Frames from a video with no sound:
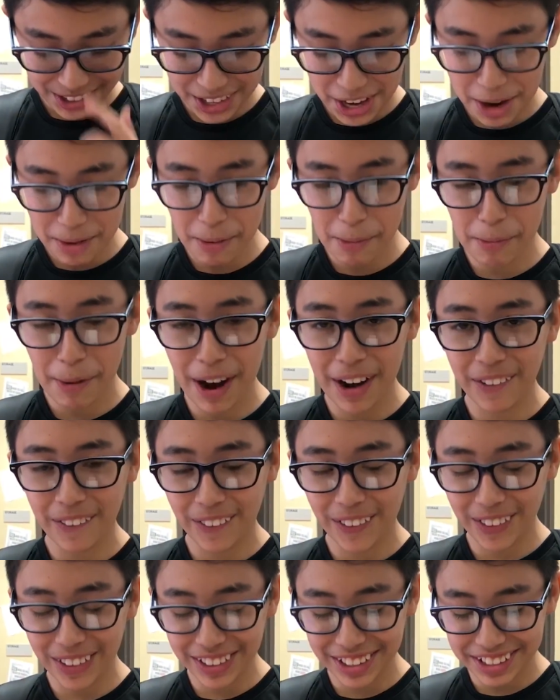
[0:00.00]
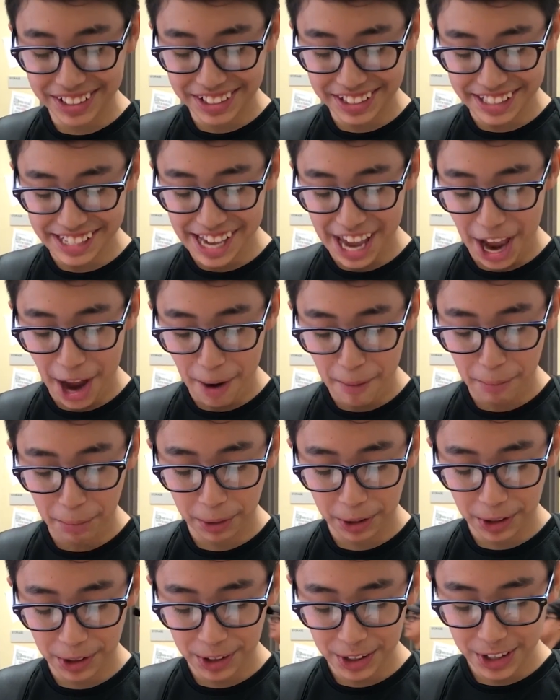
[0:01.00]
the name of my world is
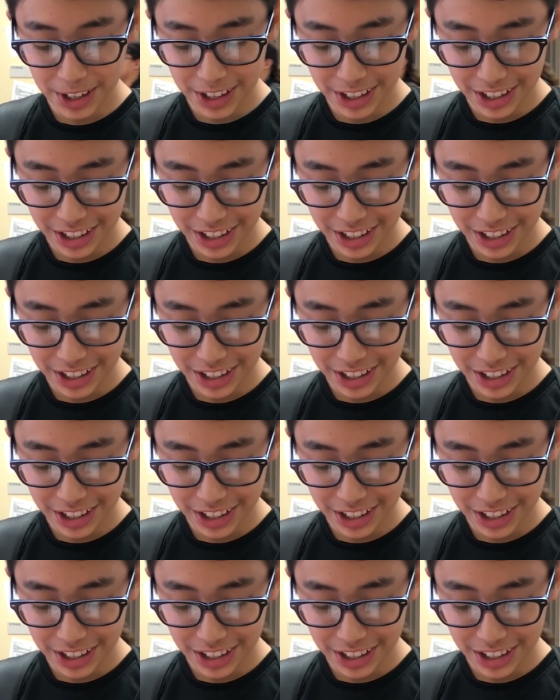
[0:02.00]
Yamber.